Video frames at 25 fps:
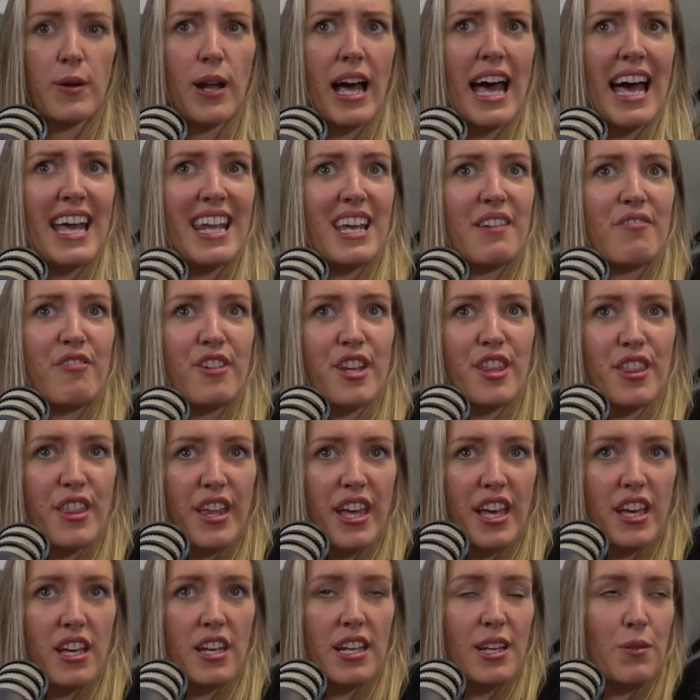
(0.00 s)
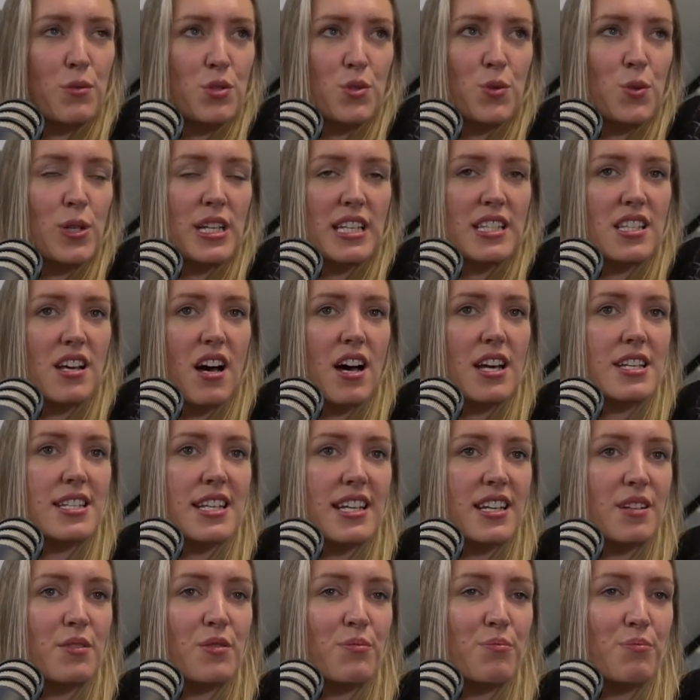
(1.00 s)
I had everything and it was all exciting
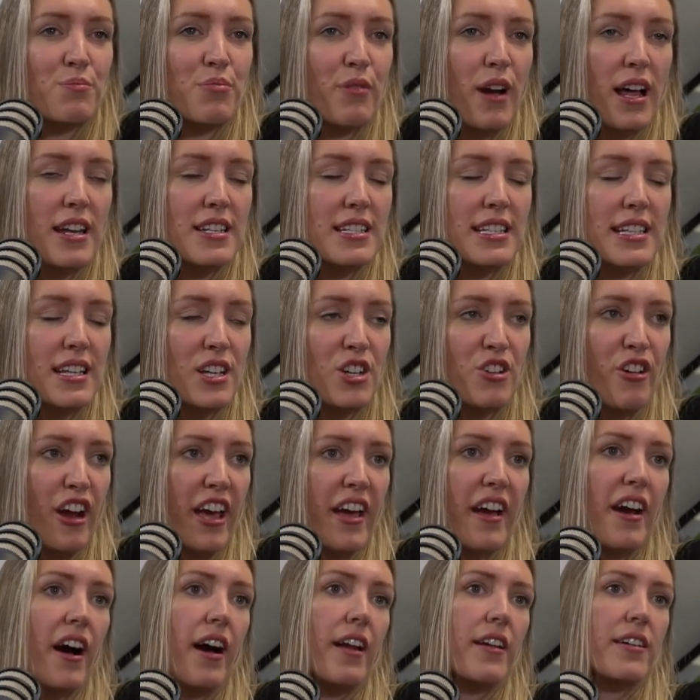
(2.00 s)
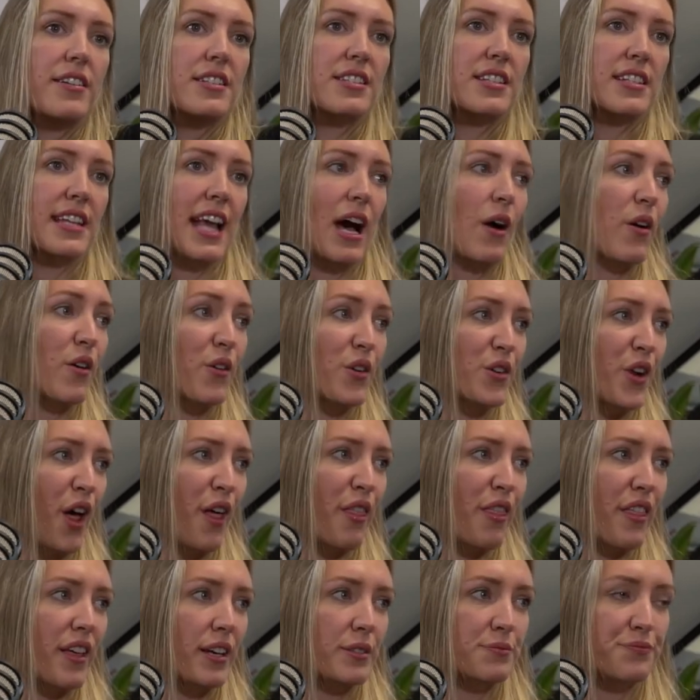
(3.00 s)
and branded in great colors, and now I've got
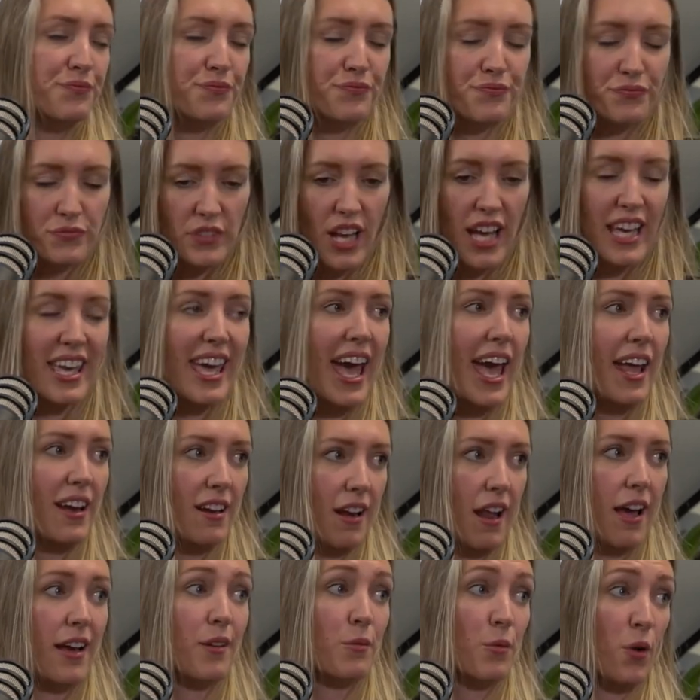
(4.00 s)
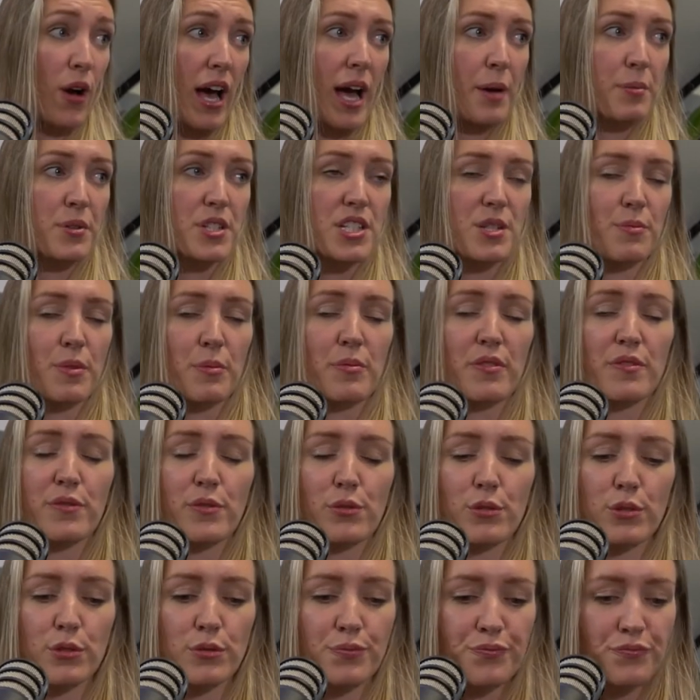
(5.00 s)
nothing. Again, like what happened to me
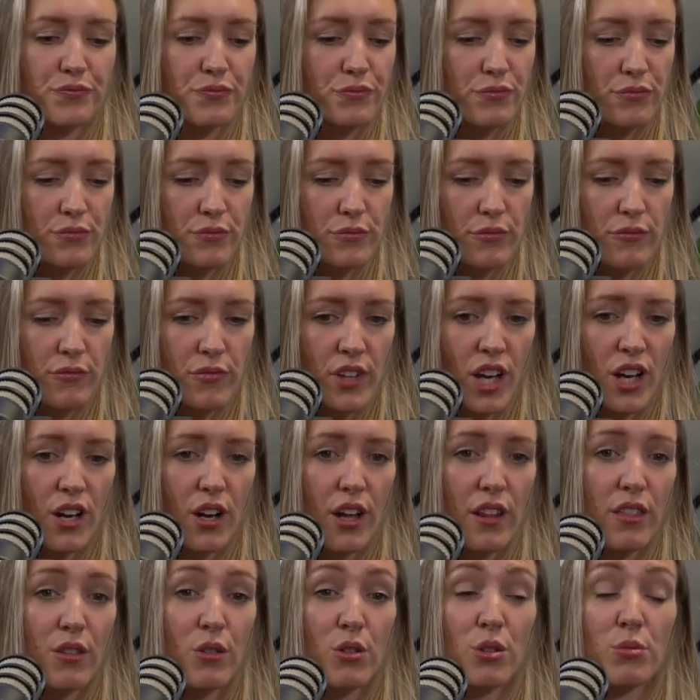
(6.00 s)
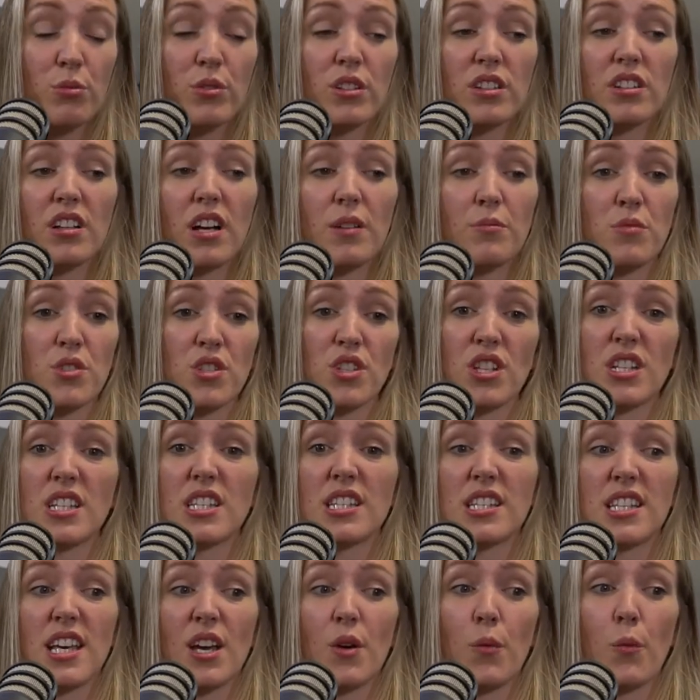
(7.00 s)
before. And I thought, well, I'm just going to
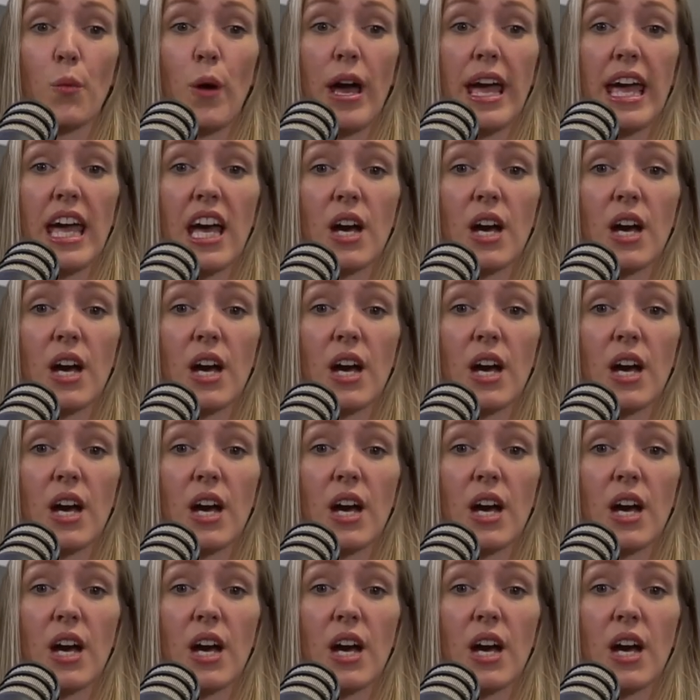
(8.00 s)
sit and wait.